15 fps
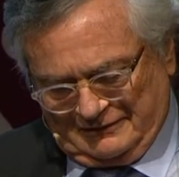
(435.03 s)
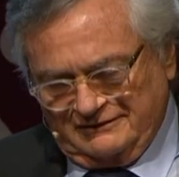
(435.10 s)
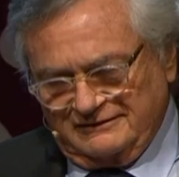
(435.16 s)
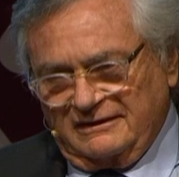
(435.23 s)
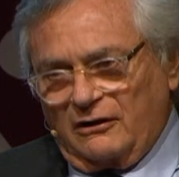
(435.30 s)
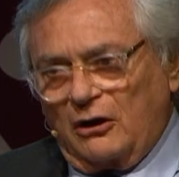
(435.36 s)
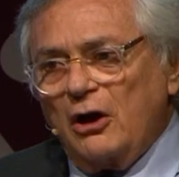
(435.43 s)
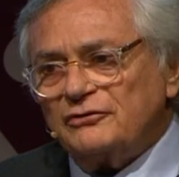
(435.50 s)
is
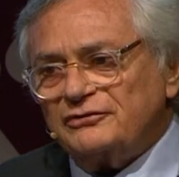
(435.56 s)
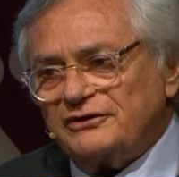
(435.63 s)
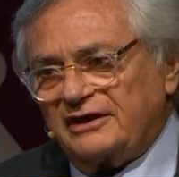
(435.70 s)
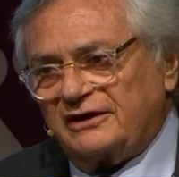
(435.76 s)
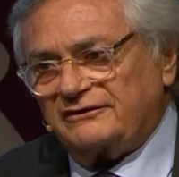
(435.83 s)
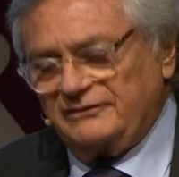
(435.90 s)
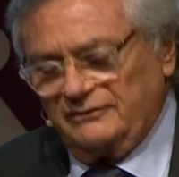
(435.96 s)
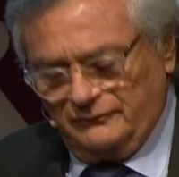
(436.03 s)
the
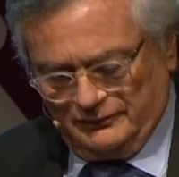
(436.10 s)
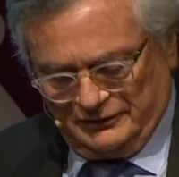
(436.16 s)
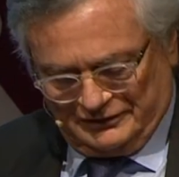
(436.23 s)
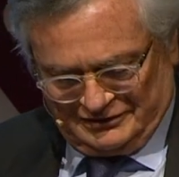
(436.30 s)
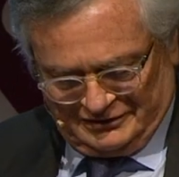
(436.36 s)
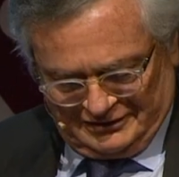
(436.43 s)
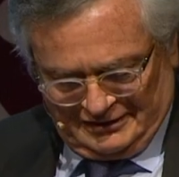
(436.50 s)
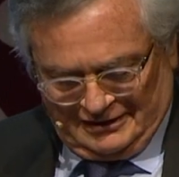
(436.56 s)
context in
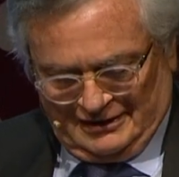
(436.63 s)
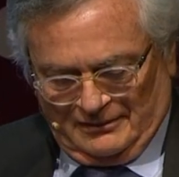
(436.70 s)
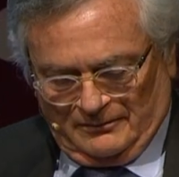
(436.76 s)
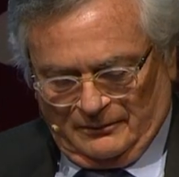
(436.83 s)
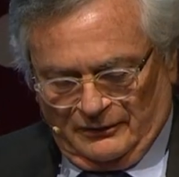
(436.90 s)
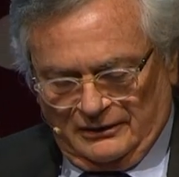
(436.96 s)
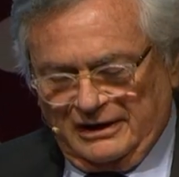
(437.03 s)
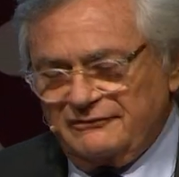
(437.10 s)
which
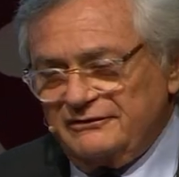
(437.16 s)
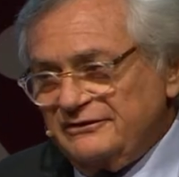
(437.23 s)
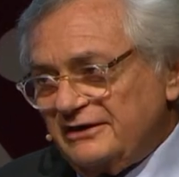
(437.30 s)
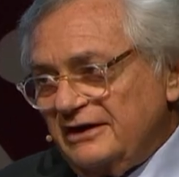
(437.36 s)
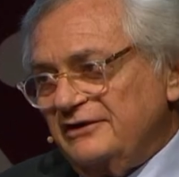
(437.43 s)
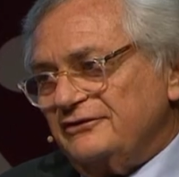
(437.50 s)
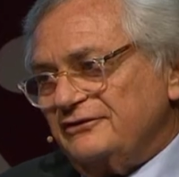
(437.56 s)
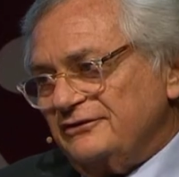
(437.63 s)

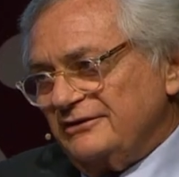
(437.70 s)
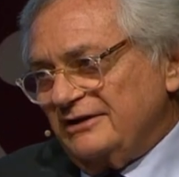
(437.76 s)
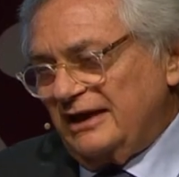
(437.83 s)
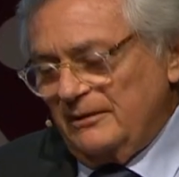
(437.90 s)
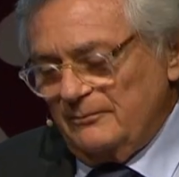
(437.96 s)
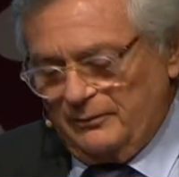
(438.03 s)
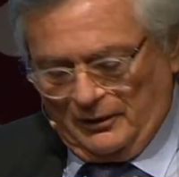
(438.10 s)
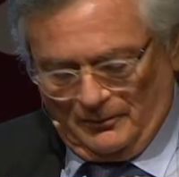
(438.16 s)
polarization
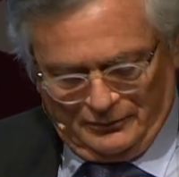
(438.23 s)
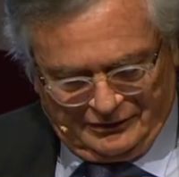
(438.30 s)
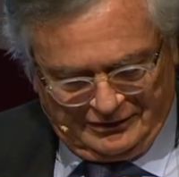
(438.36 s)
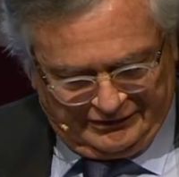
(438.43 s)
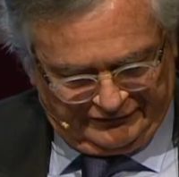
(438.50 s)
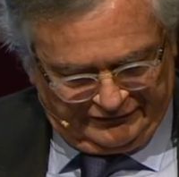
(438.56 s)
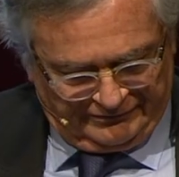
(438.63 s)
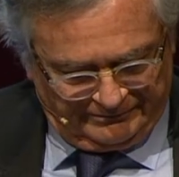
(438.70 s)
and
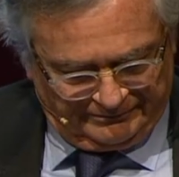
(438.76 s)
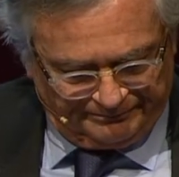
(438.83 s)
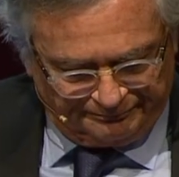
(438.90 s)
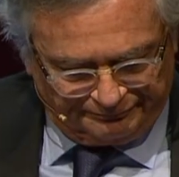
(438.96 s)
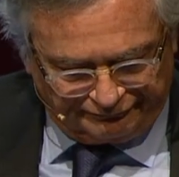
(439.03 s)
populism